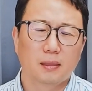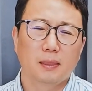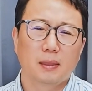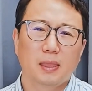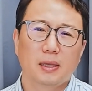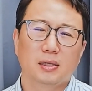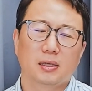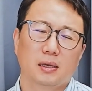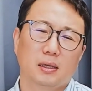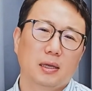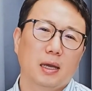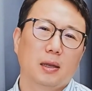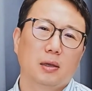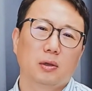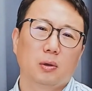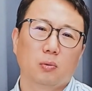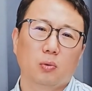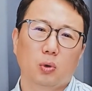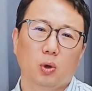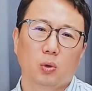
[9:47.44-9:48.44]
Isn't that
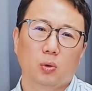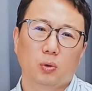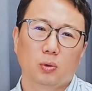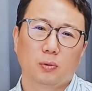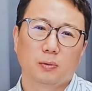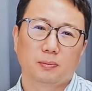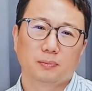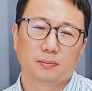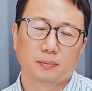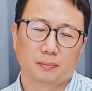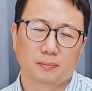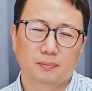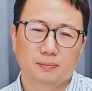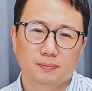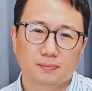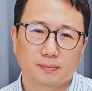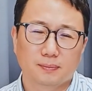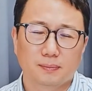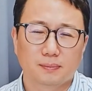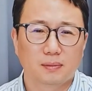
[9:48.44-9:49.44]
the role
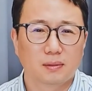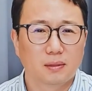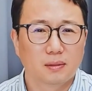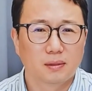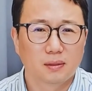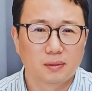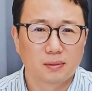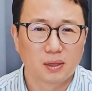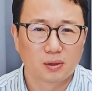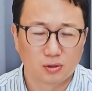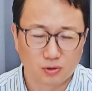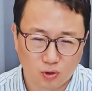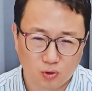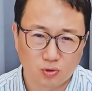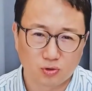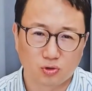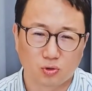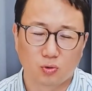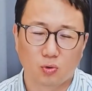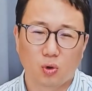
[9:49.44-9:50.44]
that
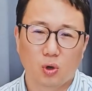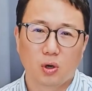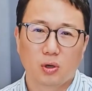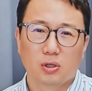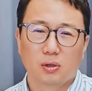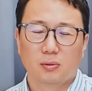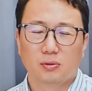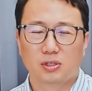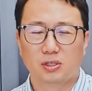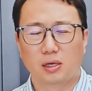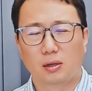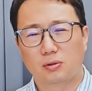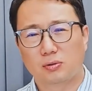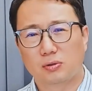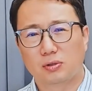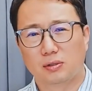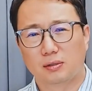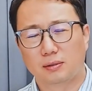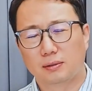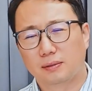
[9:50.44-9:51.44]
those who call
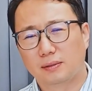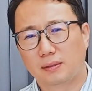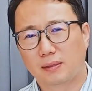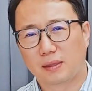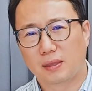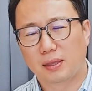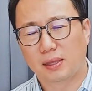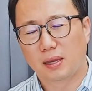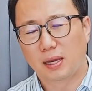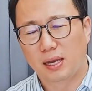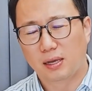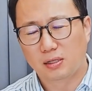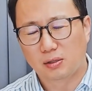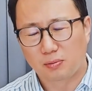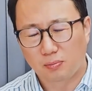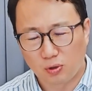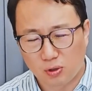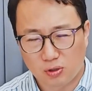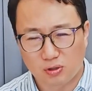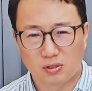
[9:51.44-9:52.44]
themselves
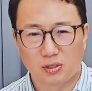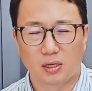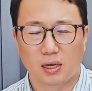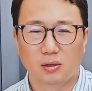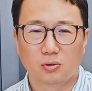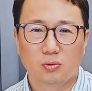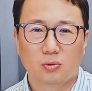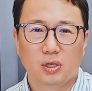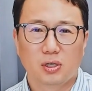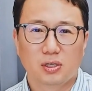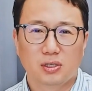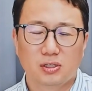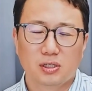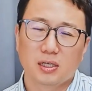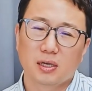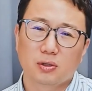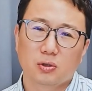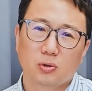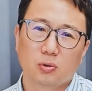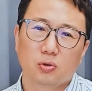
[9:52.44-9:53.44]
experts and real
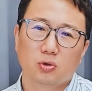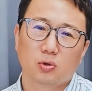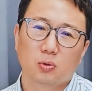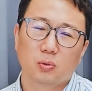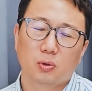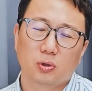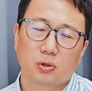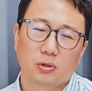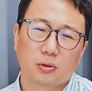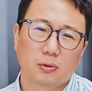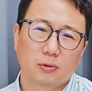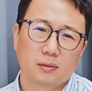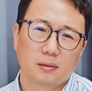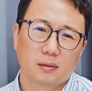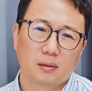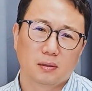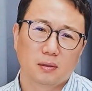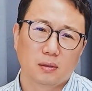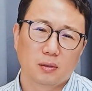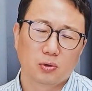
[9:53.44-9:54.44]
estate YouTubers
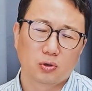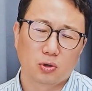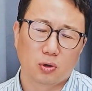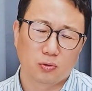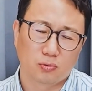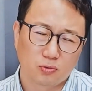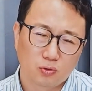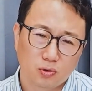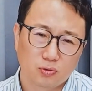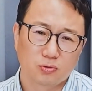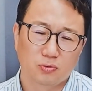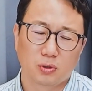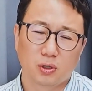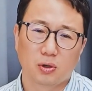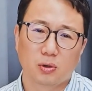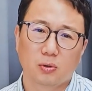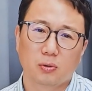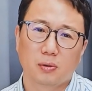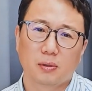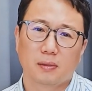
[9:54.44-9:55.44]
should
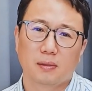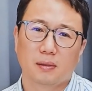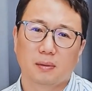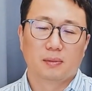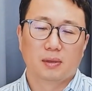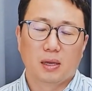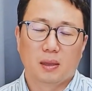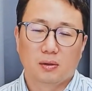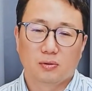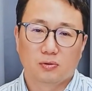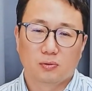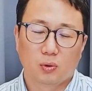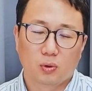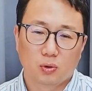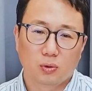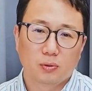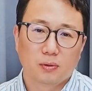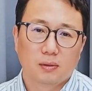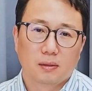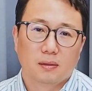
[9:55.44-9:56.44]
fulfill?
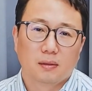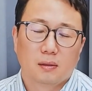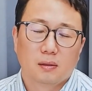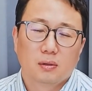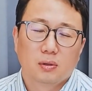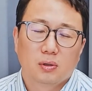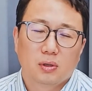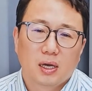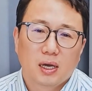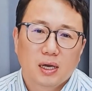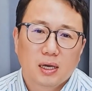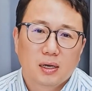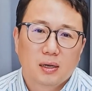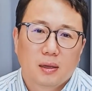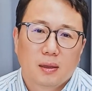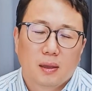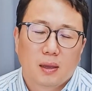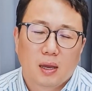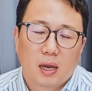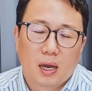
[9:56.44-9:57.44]
Therefore, today
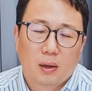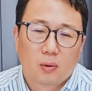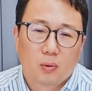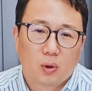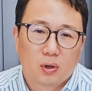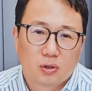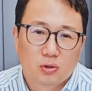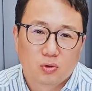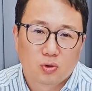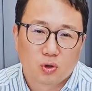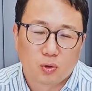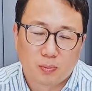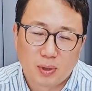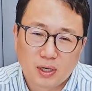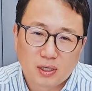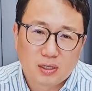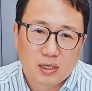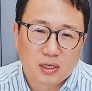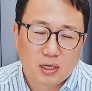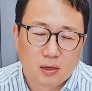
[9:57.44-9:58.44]
I want to
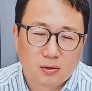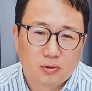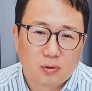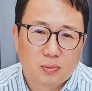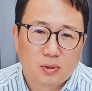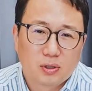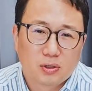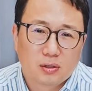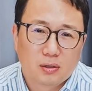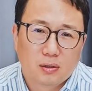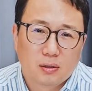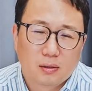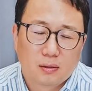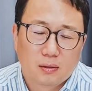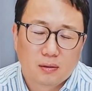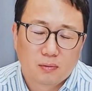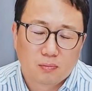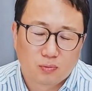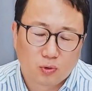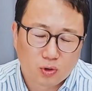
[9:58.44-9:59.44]
commend the government
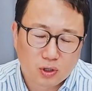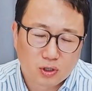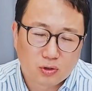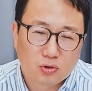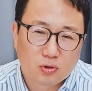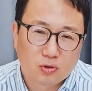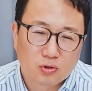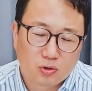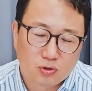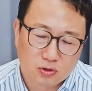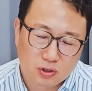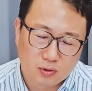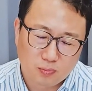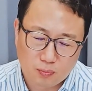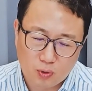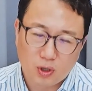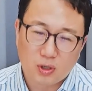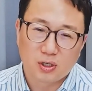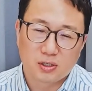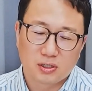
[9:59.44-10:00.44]
for introducing
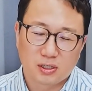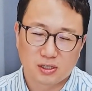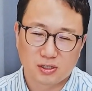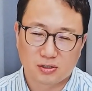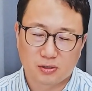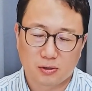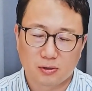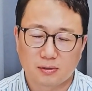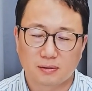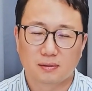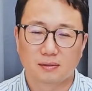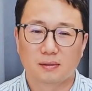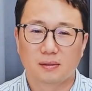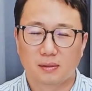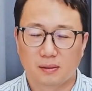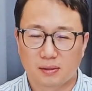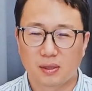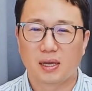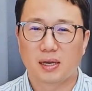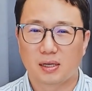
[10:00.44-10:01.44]
policies
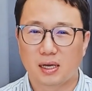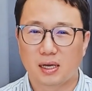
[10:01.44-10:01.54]
that